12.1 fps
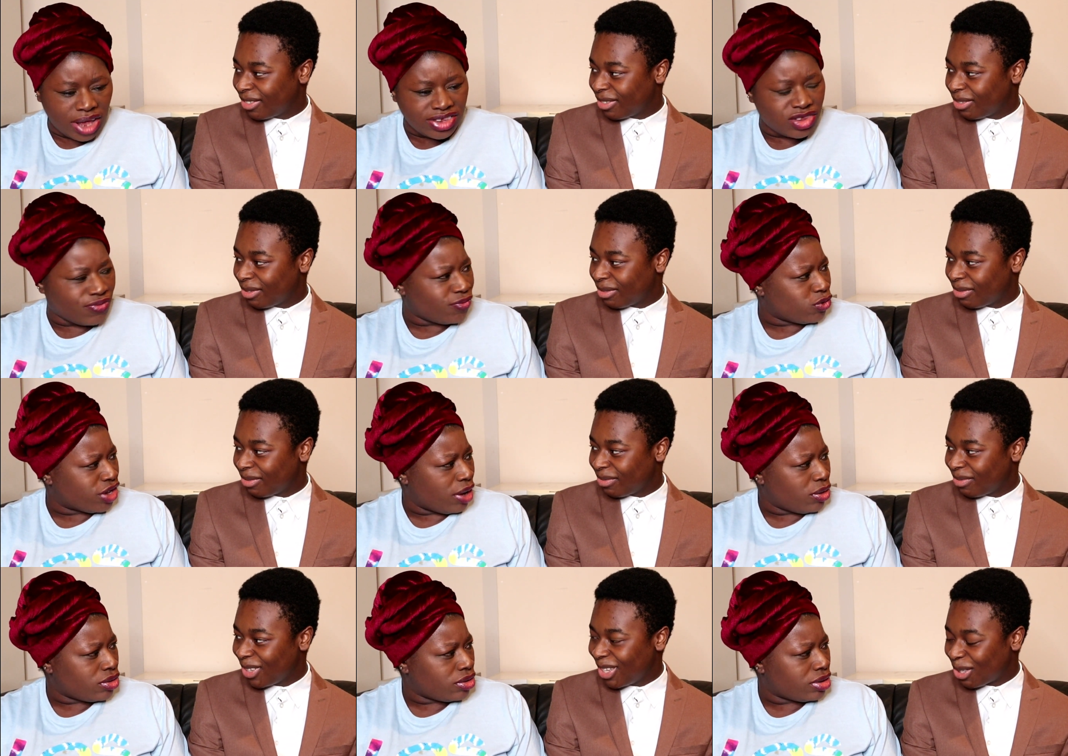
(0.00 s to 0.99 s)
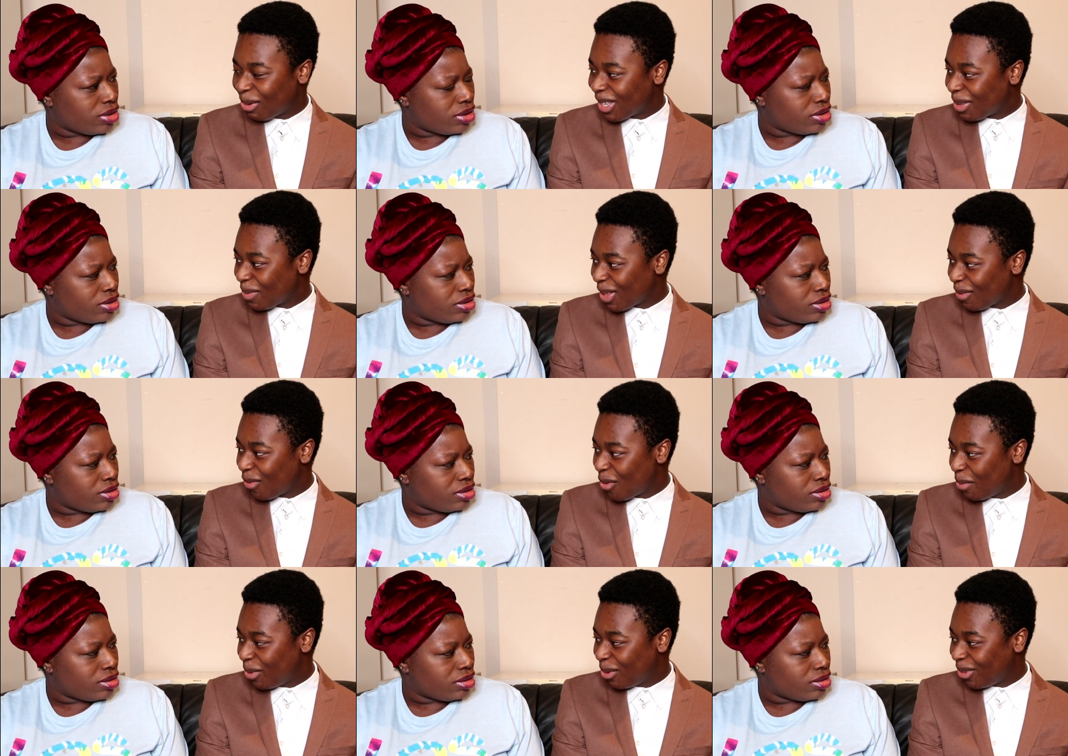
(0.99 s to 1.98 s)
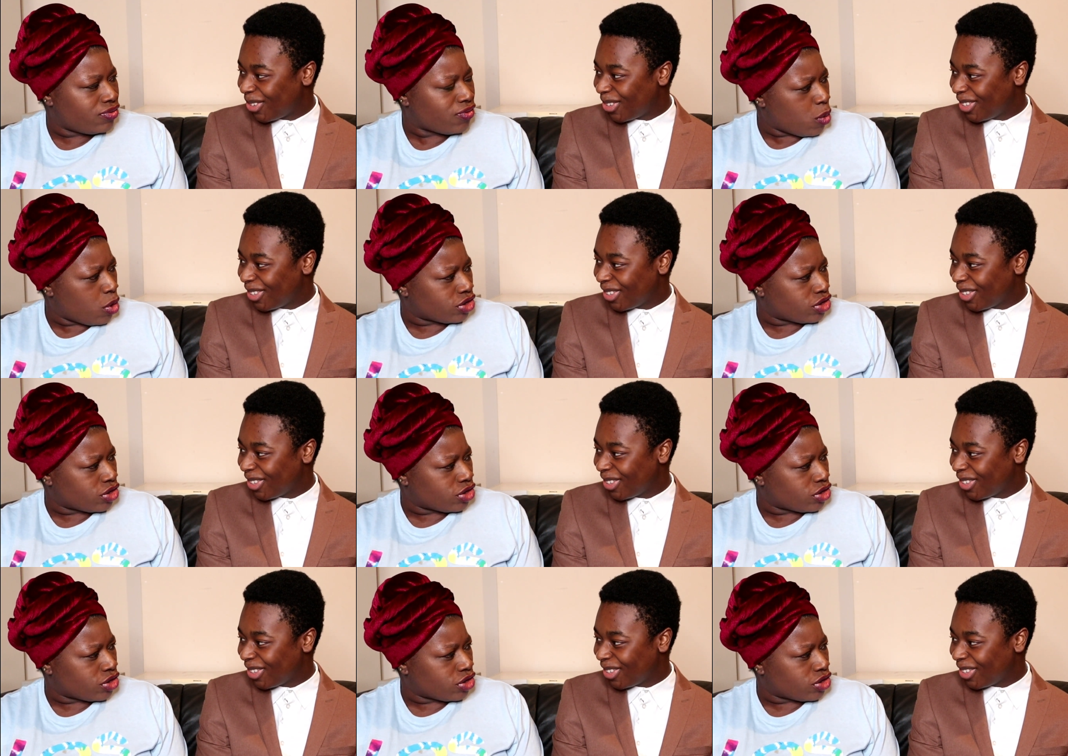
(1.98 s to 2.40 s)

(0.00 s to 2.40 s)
Speaker 1: Where's the food now? You used to wear something formal. For